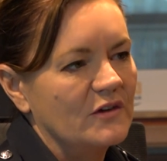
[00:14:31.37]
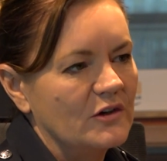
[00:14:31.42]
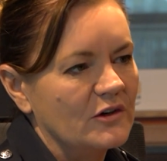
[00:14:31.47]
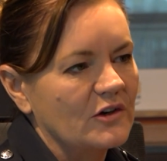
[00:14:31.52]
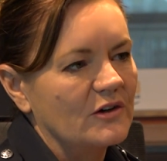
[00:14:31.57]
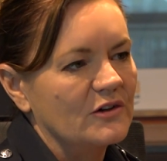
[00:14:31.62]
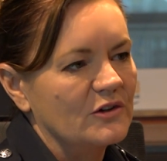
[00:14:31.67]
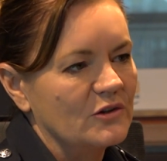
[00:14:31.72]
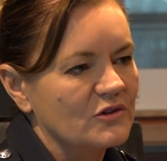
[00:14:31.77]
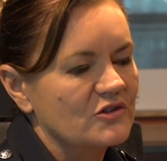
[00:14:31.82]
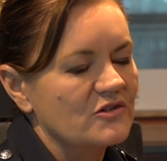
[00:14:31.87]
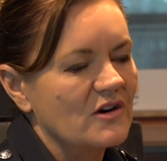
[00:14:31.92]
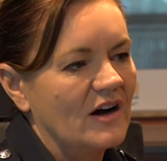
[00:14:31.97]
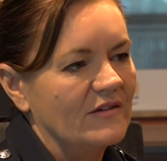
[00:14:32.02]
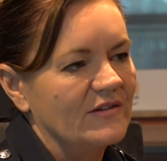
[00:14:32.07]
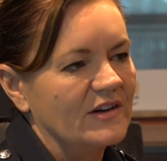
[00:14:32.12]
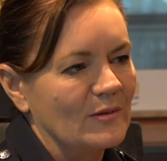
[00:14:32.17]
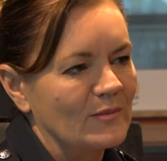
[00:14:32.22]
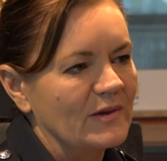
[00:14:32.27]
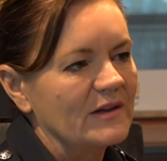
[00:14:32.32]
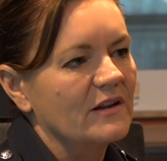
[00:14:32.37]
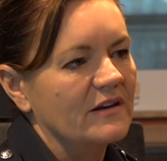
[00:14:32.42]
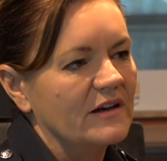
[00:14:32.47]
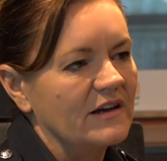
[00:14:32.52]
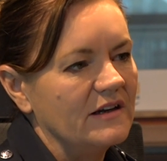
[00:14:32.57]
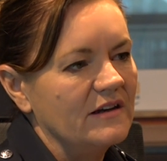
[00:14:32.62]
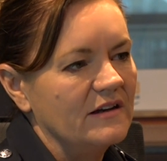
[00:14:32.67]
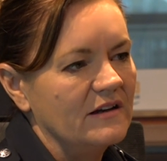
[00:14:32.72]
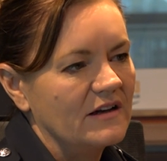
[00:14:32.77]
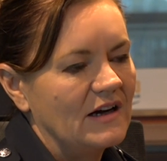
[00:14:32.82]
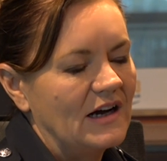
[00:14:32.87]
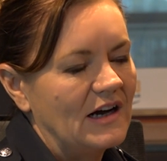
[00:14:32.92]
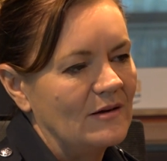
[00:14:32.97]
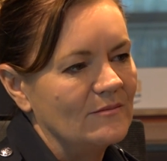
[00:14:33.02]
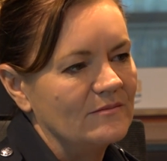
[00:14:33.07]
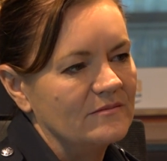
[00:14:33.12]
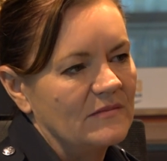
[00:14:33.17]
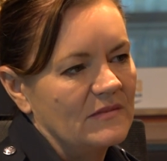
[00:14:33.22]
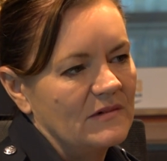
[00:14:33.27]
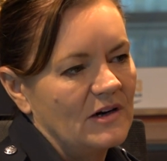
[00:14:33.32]
your driving ability,
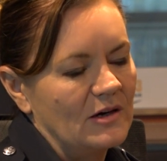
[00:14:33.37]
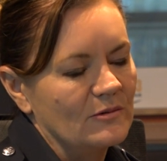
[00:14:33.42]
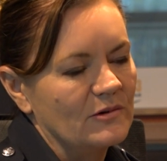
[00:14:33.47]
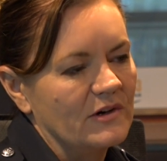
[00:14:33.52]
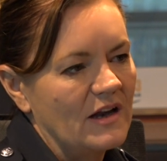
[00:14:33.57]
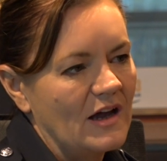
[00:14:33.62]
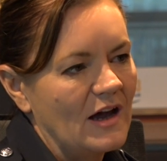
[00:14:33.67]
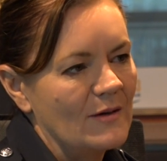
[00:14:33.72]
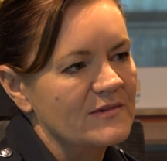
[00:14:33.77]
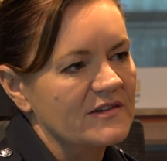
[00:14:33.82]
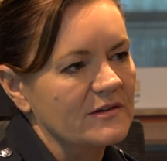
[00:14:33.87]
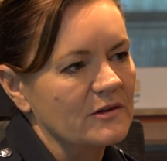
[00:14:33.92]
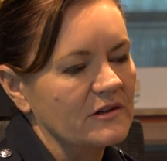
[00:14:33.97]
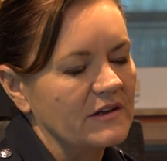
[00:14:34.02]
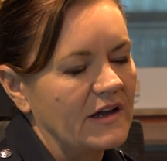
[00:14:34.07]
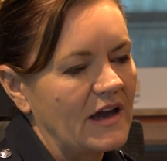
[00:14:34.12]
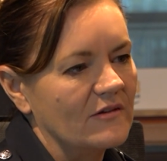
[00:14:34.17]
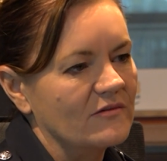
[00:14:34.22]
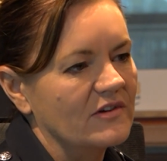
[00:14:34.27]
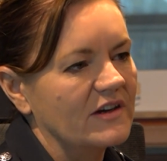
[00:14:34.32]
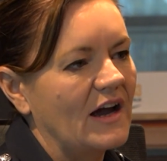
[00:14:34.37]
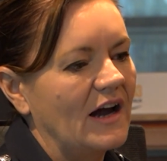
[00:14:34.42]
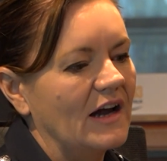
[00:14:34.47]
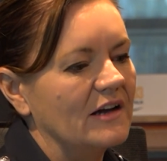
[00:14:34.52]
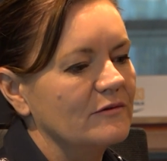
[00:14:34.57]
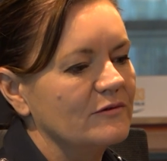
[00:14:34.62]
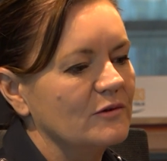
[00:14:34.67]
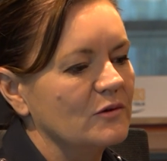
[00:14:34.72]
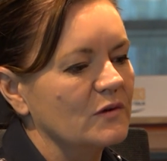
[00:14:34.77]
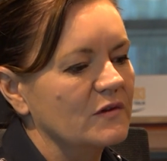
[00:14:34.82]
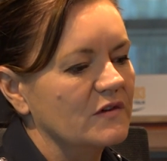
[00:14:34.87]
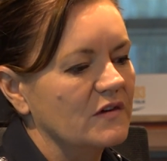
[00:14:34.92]
I would absolutely advocate for.